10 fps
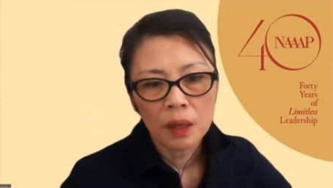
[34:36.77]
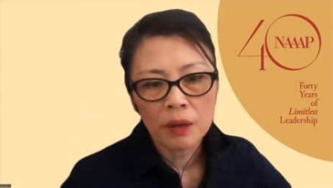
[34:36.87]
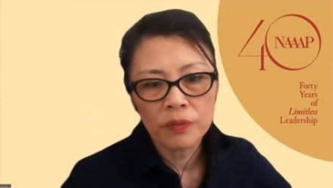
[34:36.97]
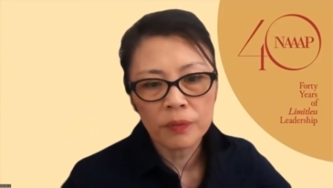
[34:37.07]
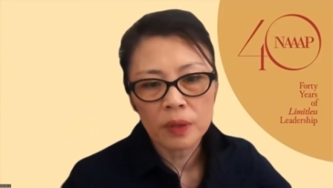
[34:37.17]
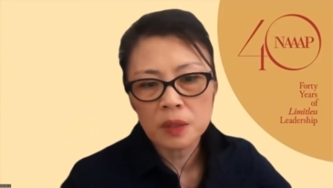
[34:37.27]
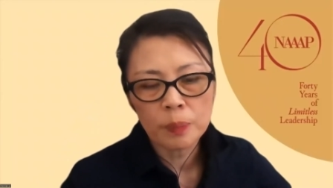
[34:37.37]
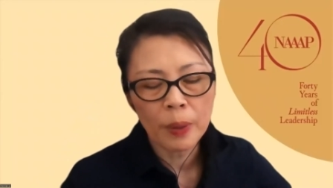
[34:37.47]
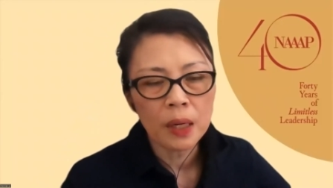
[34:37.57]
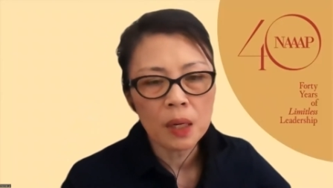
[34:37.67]

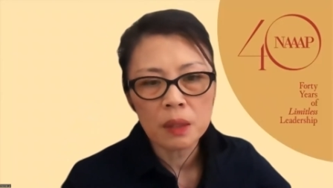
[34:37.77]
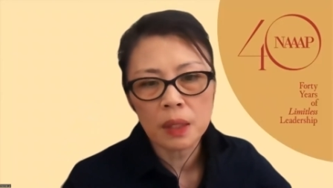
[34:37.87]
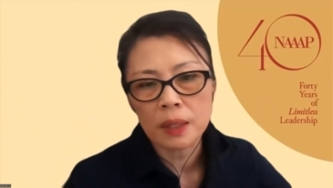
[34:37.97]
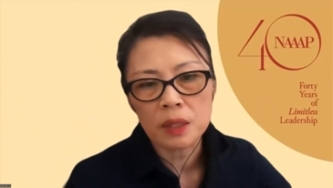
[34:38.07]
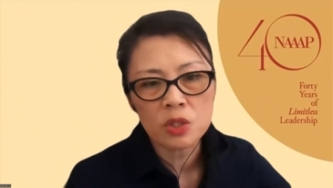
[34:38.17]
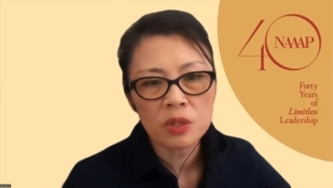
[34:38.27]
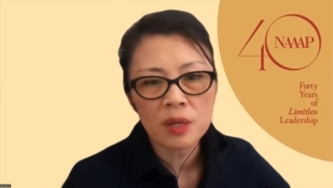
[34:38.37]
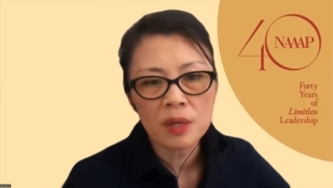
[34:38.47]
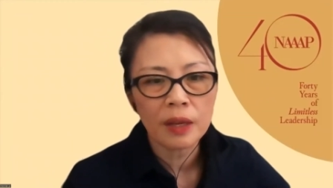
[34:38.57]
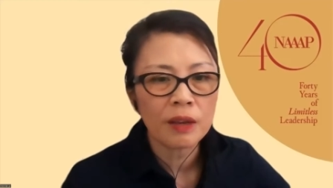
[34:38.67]
Depending on the
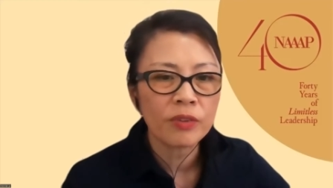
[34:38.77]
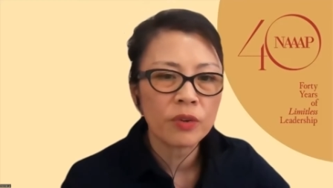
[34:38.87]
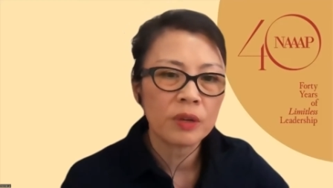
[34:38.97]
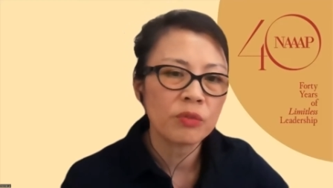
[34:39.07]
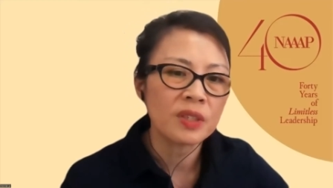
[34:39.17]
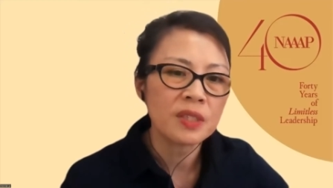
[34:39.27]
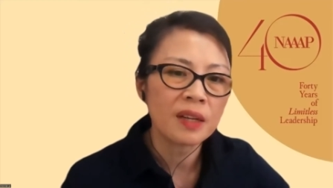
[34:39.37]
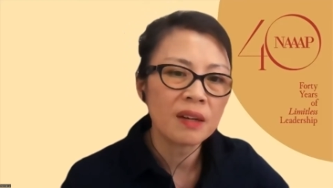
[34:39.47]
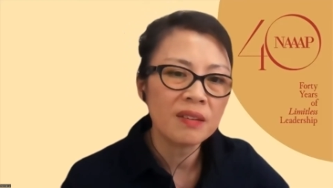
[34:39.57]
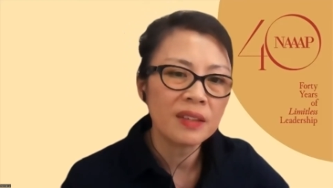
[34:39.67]
industry, like if you're in
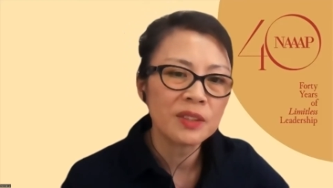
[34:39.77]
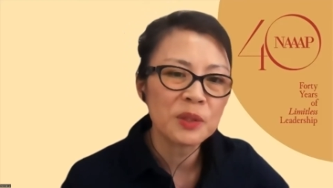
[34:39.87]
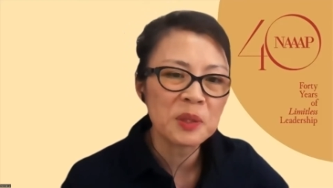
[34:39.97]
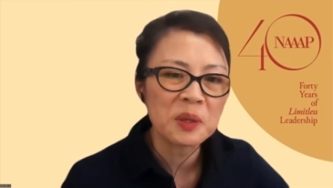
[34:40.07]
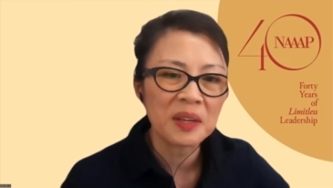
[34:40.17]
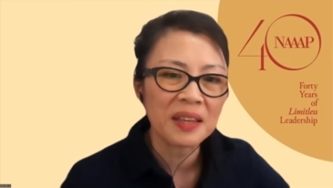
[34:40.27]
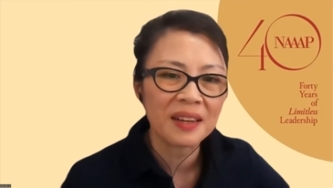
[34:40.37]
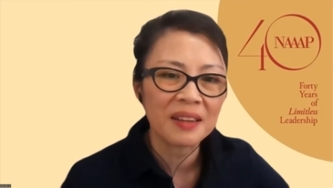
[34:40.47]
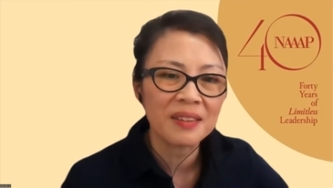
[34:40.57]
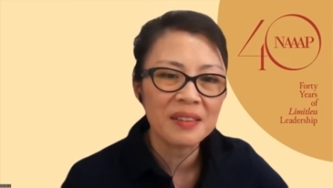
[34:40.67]
retail and you start
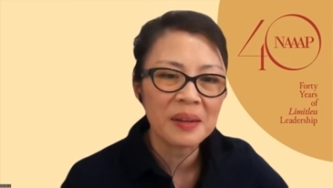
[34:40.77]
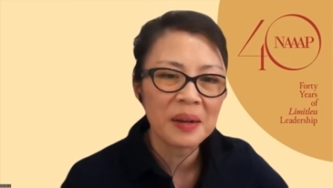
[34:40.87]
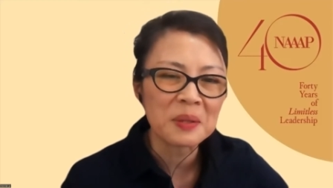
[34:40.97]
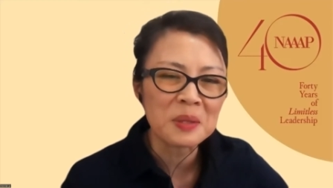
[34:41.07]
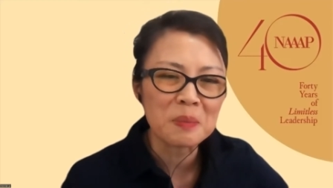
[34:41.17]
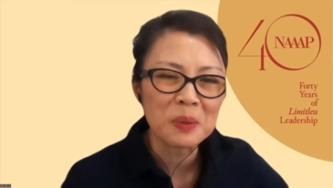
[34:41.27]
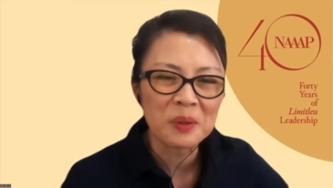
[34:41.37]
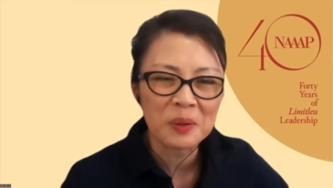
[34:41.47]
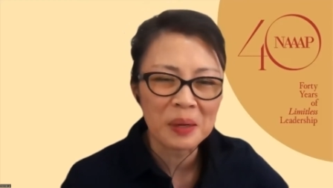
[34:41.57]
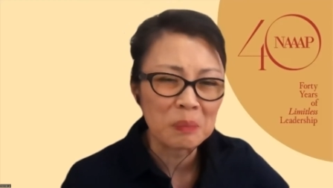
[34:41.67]
getting
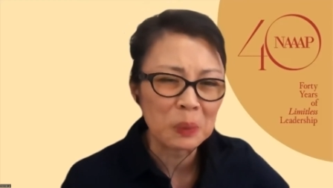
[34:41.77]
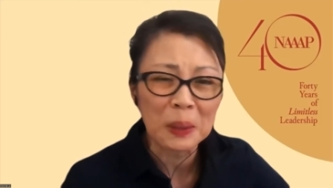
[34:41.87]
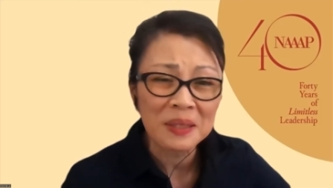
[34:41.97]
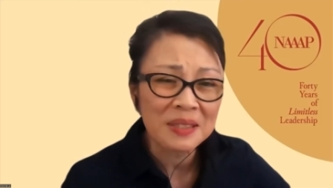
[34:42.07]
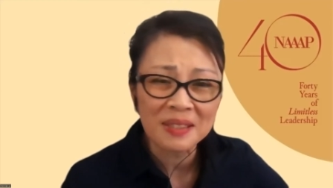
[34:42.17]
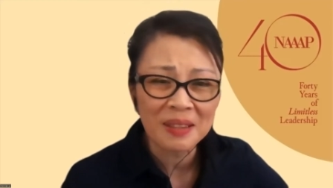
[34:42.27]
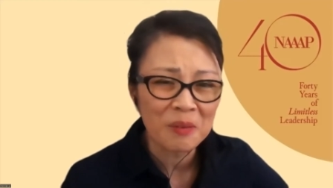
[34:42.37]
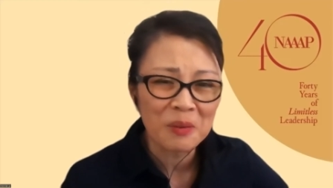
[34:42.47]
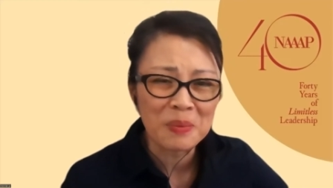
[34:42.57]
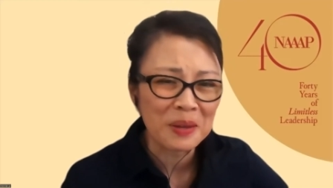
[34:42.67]
customer complaints, that
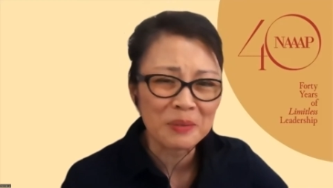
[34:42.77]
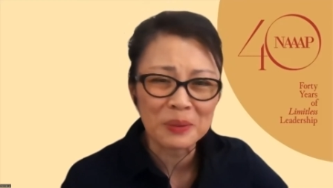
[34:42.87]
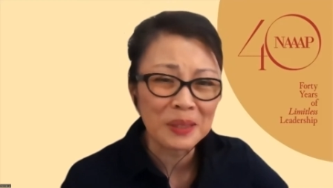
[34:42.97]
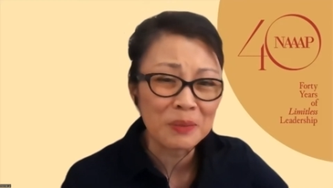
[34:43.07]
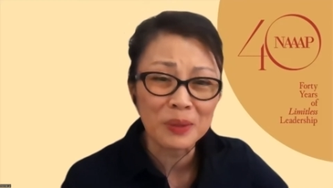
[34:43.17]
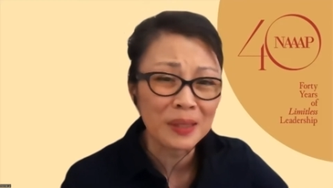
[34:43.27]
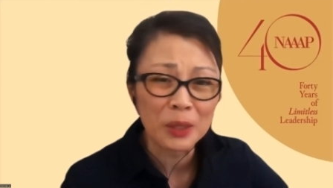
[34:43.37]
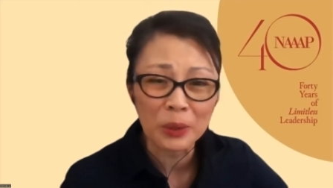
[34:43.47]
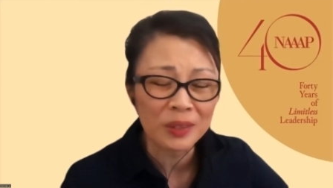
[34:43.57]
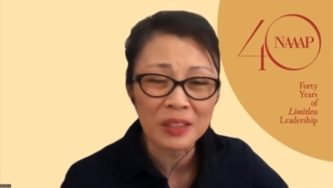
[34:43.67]
would be a really, really
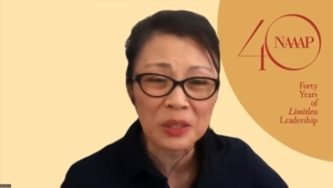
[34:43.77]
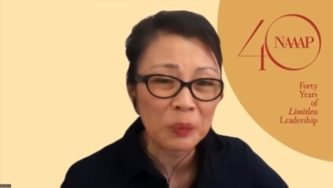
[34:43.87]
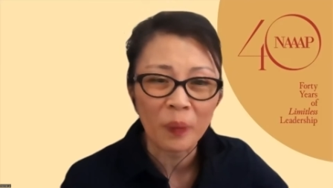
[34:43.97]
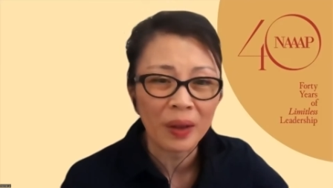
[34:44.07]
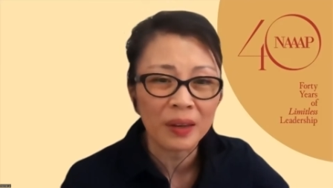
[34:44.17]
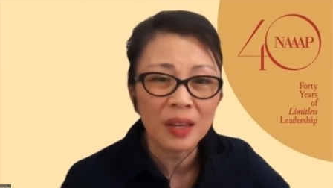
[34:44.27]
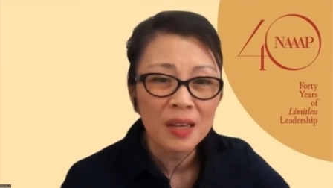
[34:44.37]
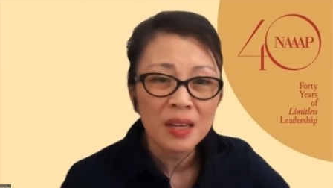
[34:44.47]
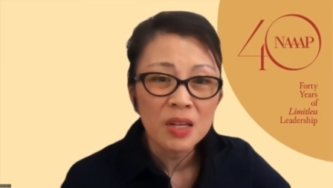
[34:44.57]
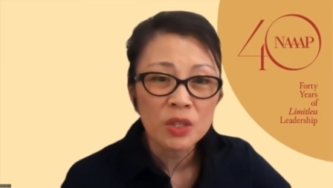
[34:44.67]
good one
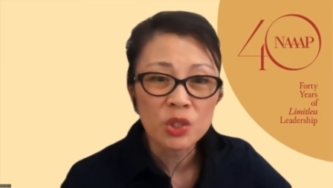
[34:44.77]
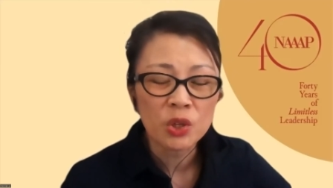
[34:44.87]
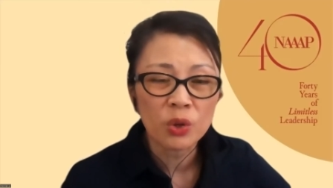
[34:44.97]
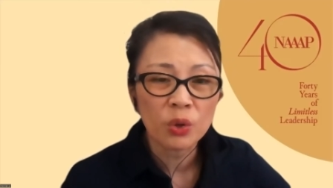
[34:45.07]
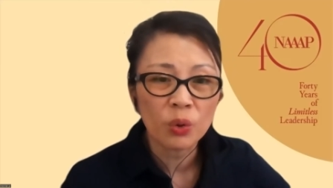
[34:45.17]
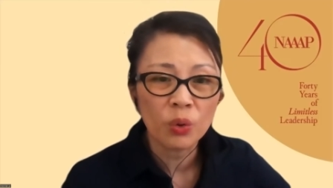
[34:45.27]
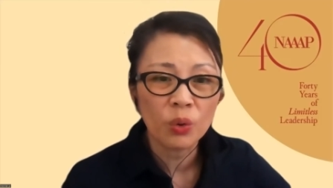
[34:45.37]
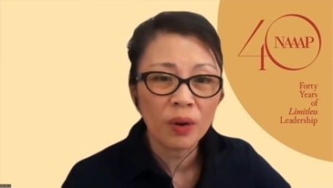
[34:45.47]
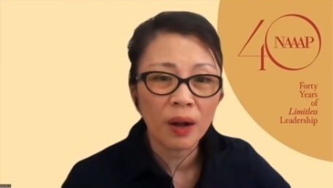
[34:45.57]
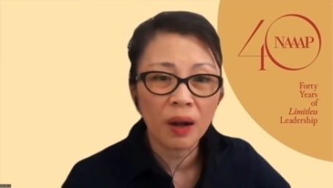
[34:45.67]

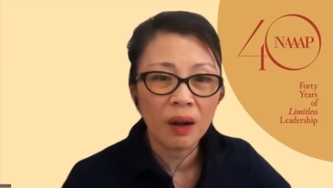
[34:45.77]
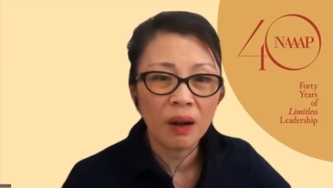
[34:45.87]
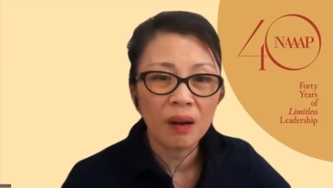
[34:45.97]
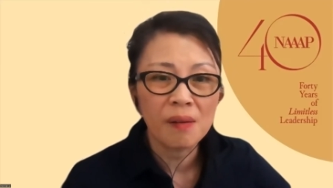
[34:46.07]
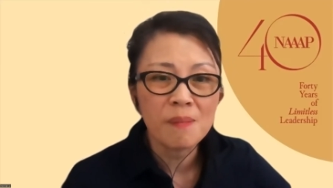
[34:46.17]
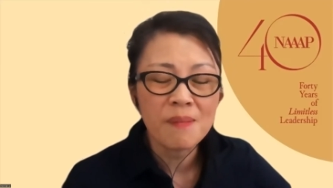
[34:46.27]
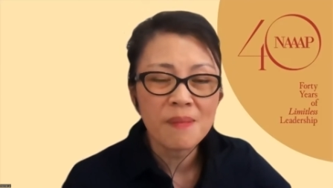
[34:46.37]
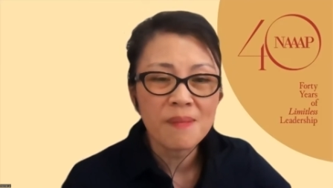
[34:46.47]
to, I'm